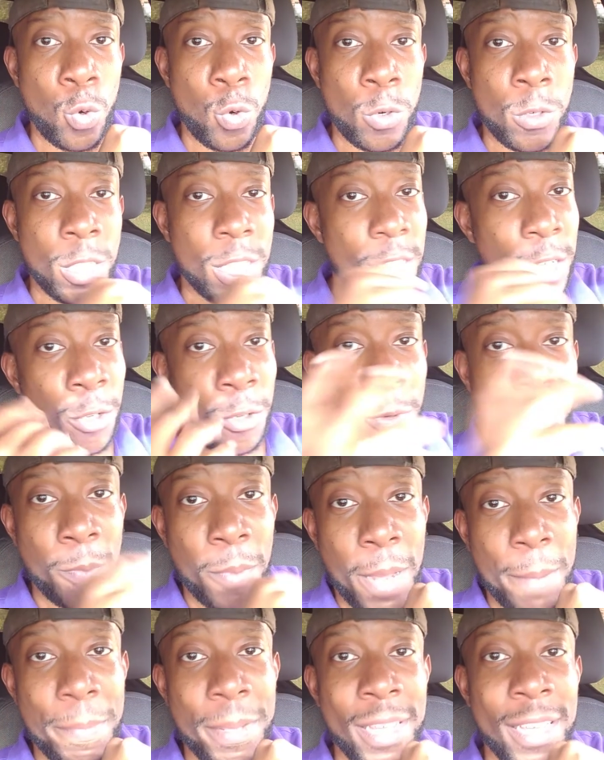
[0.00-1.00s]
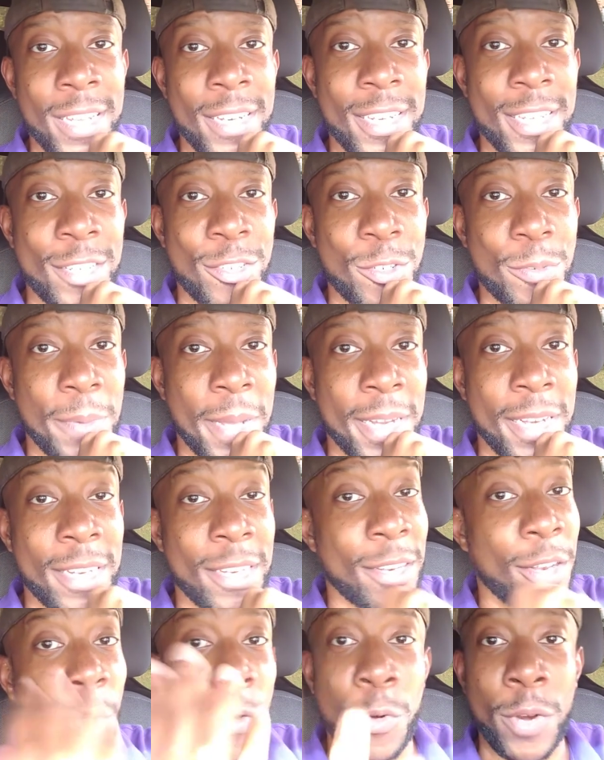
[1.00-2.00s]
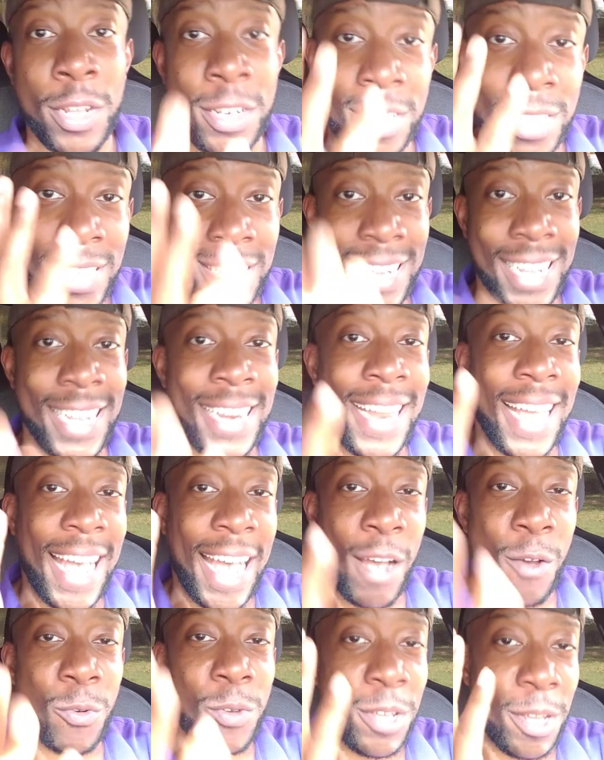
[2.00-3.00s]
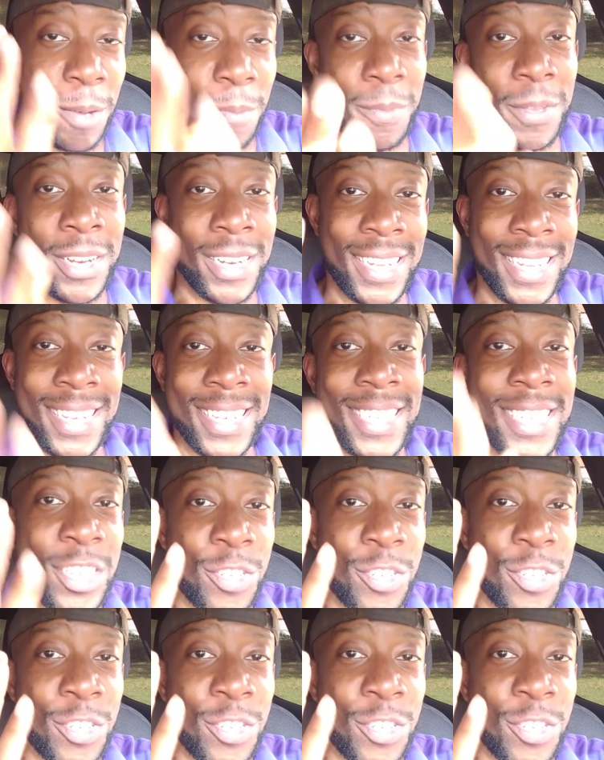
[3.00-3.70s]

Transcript: who still might be getting disrespected and don't understand how come they're getting